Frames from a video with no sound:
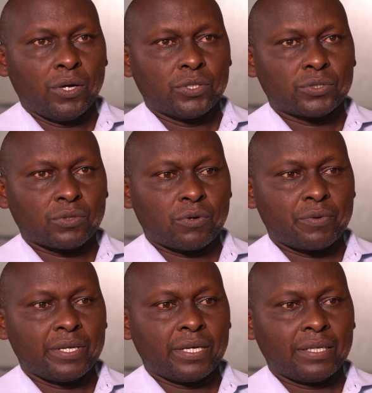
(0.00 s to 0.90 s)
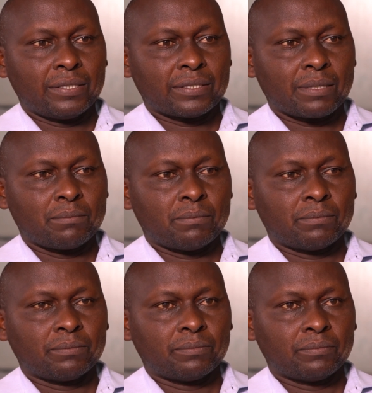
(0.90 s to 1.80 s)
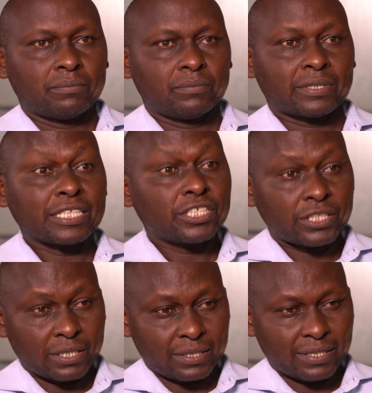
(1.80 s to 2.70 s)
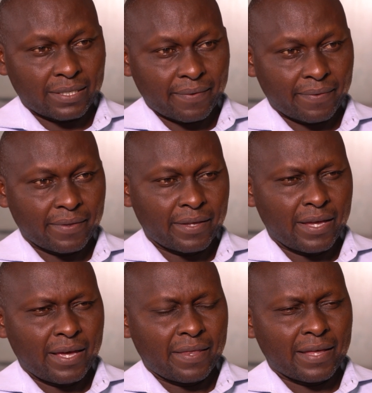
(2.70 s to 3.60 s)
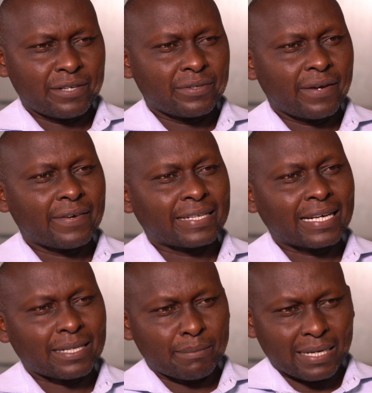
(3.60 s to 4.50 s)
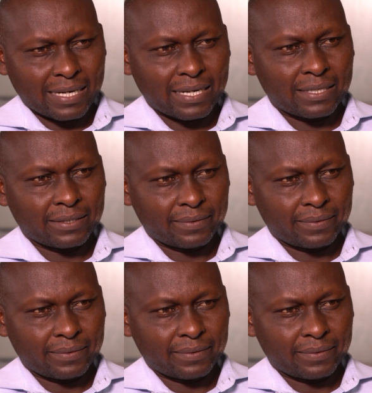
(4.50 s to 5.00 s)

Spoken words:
So we had some suggestions that we have a data bank